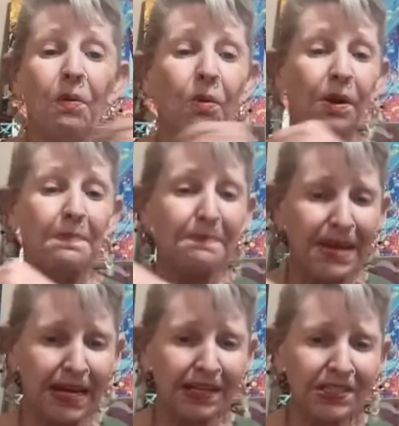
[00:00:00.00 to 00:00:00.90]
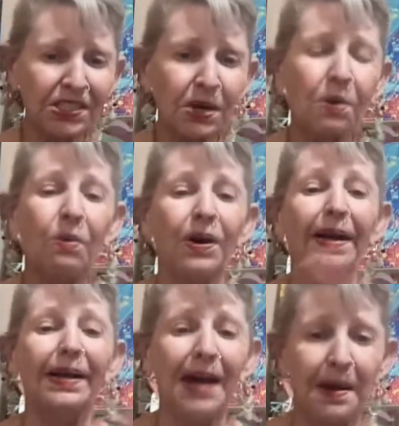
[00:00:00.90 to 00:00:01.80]
or Mings or
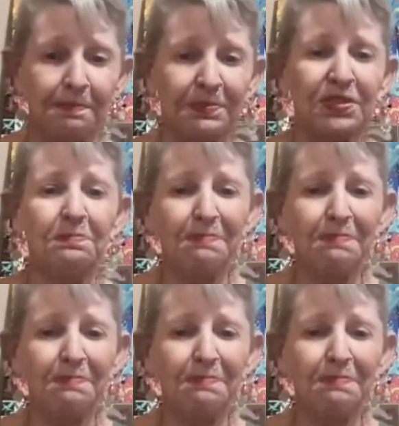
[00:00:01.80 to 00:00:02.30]
Gumps.